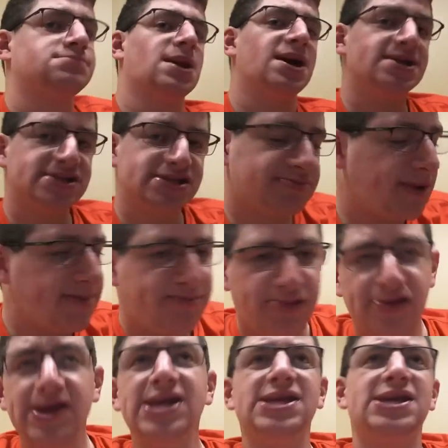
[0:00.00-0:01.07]
and
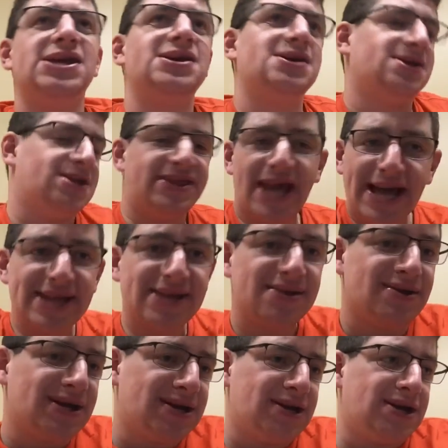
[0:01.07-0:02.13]
but the
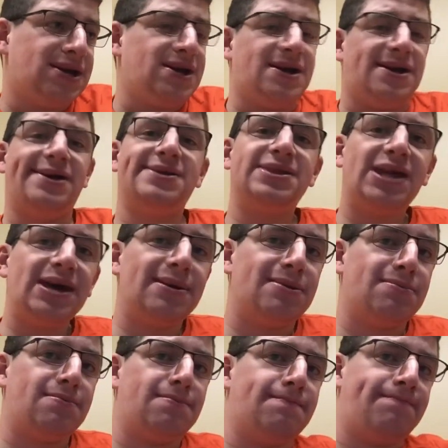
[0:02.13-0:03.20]
reason I don't consider
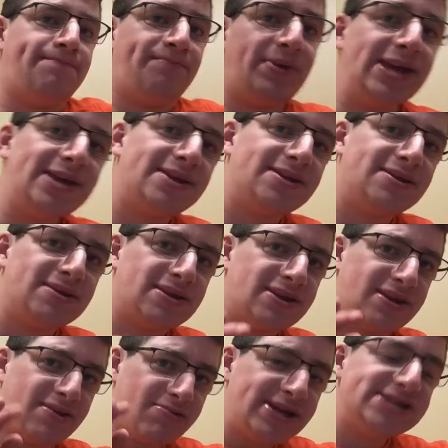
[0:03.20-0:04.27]
Tom, so
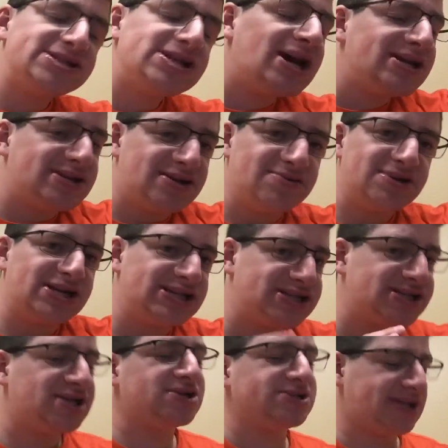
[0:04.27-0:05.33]
that's part of the reason why I
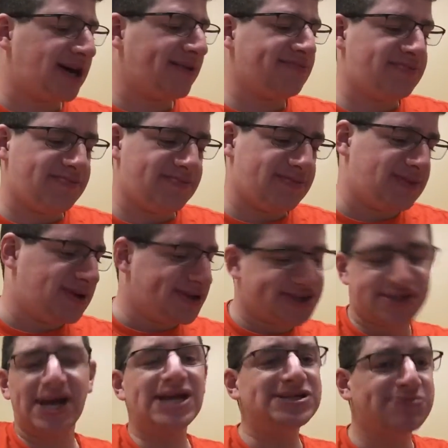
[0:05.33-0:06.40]
don't consider Tom Brady to
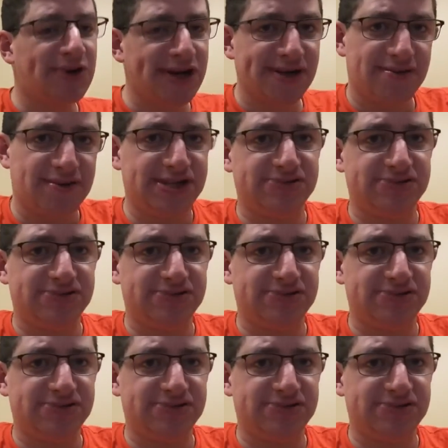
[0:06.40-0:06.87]
be the GOAT.